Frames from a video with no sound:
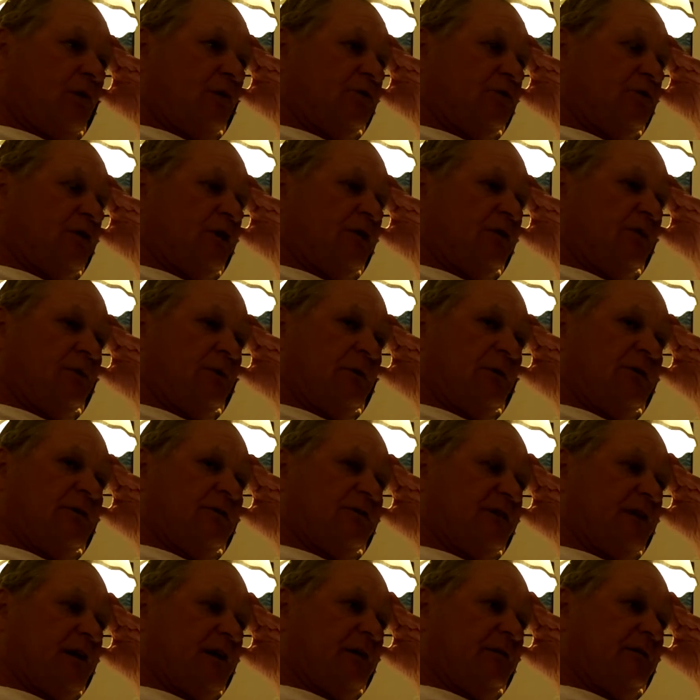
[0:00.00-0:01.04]
Genuine
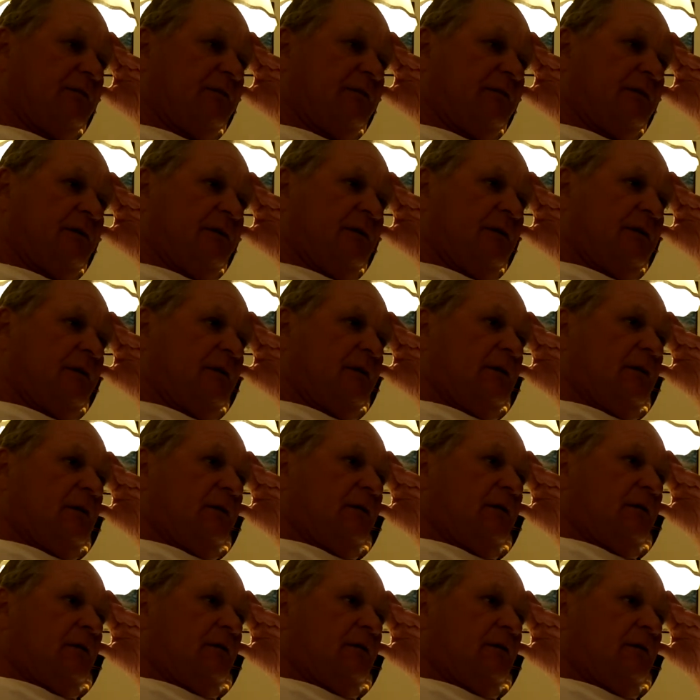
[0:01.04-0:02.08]
said,
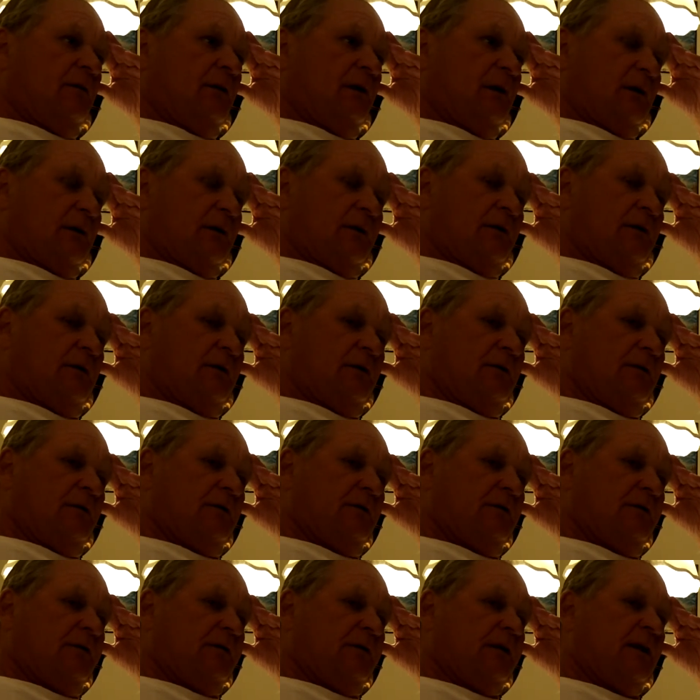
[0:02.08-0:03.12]
look,
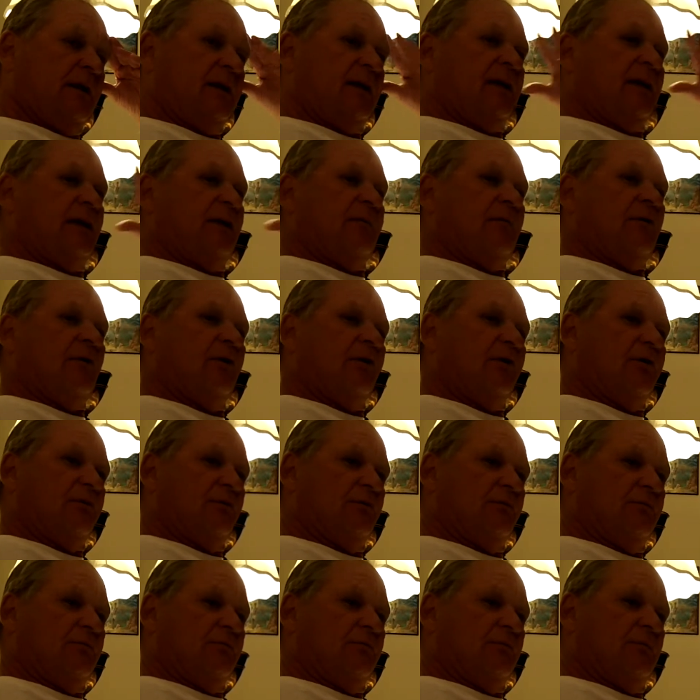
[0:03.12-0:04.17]
take him
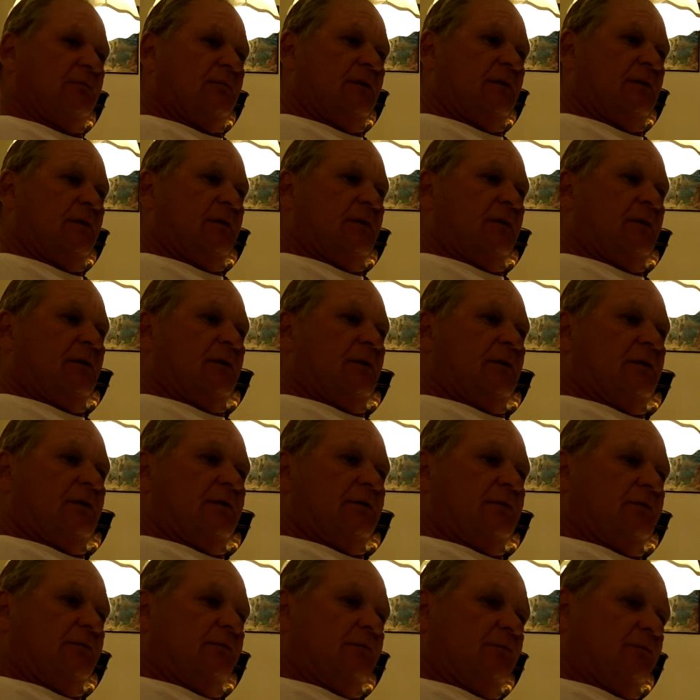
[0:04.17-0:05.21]
home,
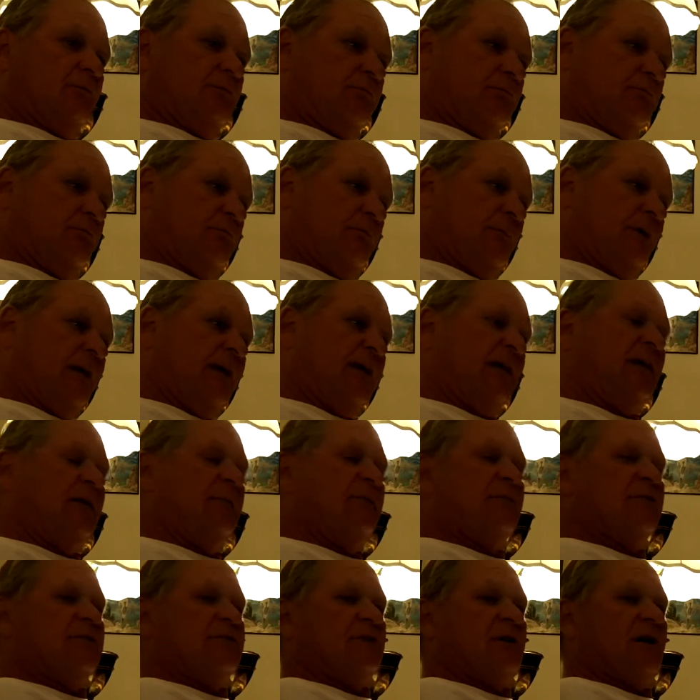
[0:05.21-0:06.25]
make
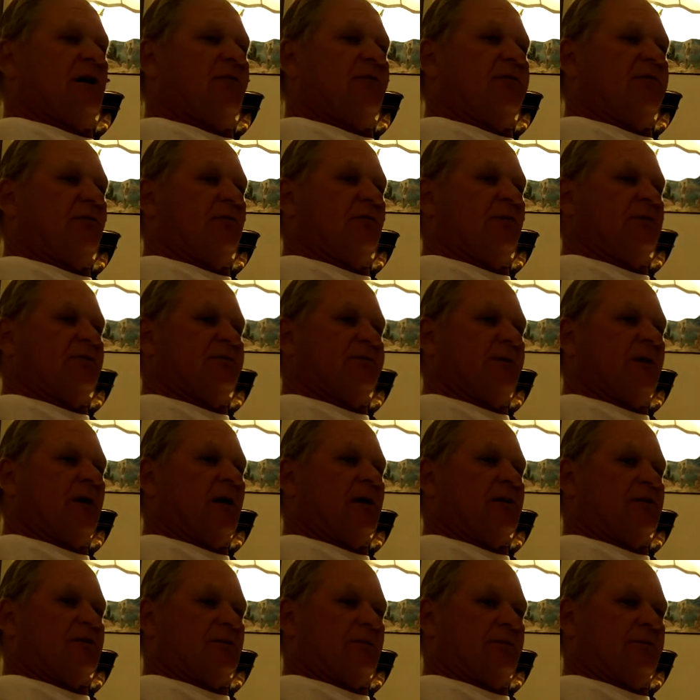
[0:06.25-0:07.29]
him as comfortable as
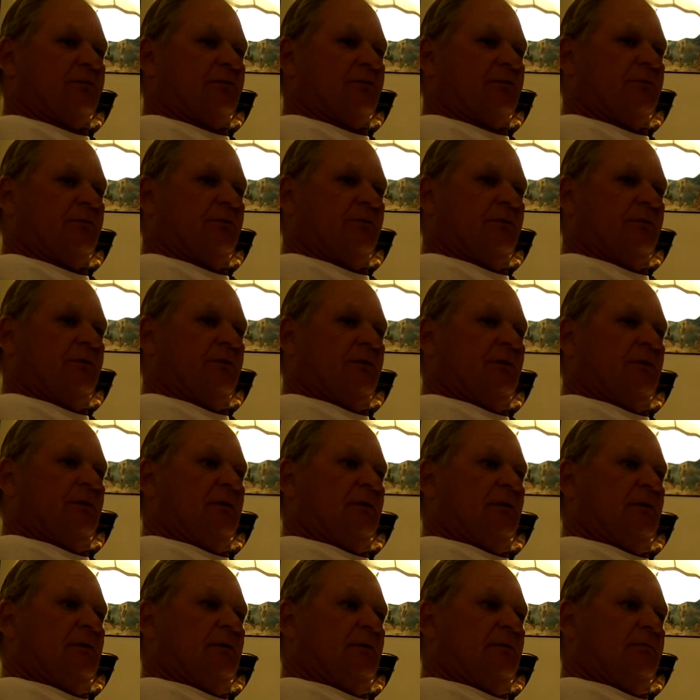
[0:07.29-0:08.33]
possible,
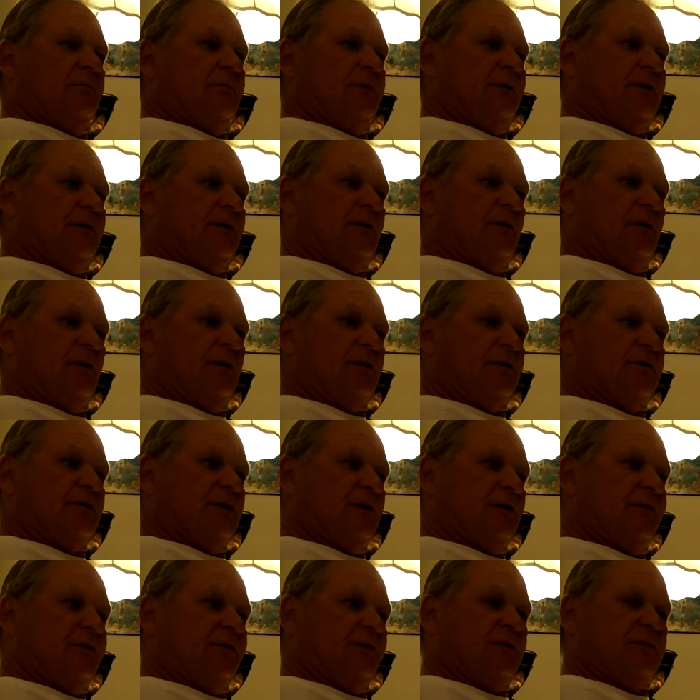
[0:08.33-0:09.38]
because
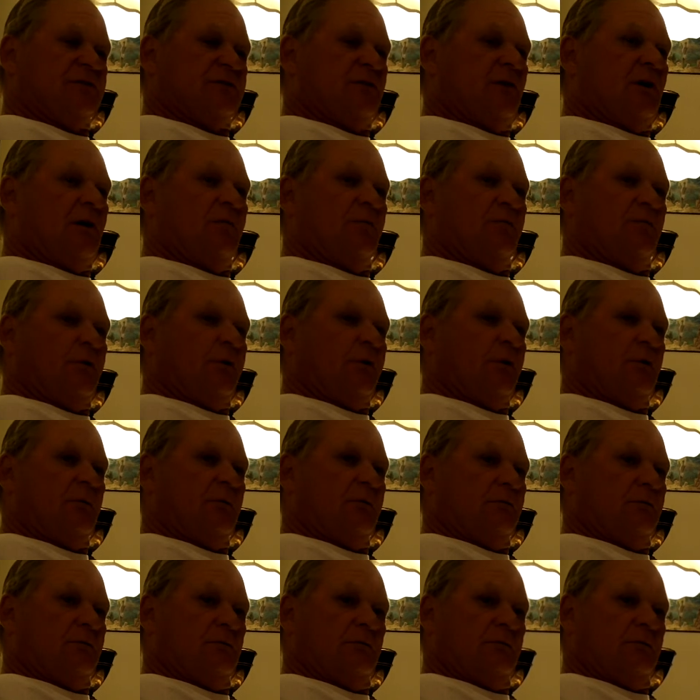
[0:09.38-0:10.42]
if it's not broke,
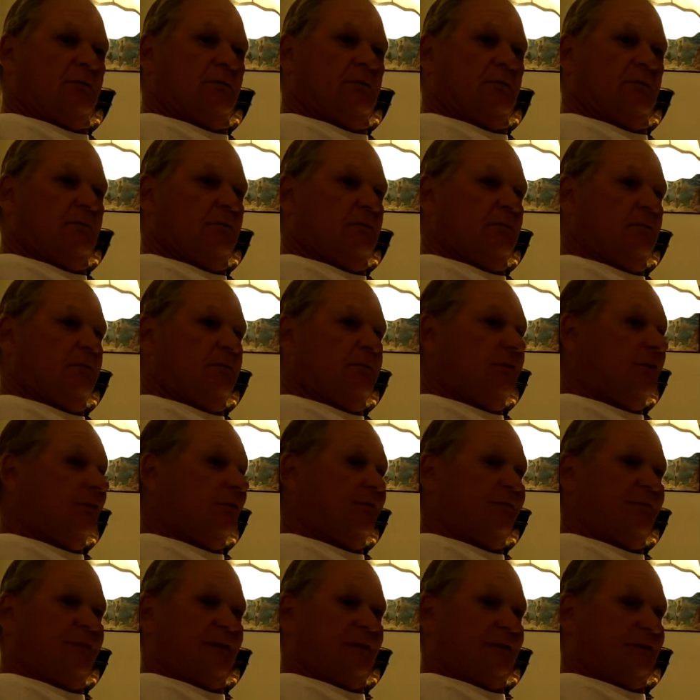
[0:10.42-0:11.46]
don't
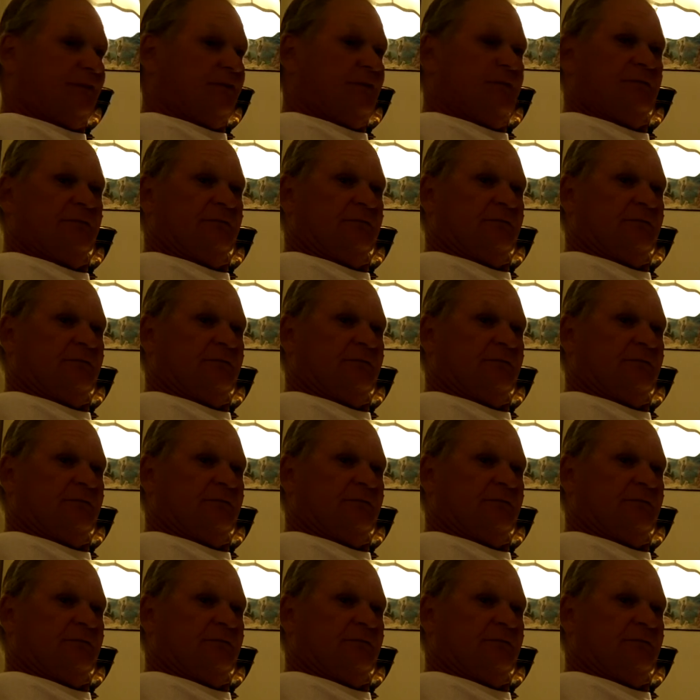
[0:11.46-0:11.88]
fix it.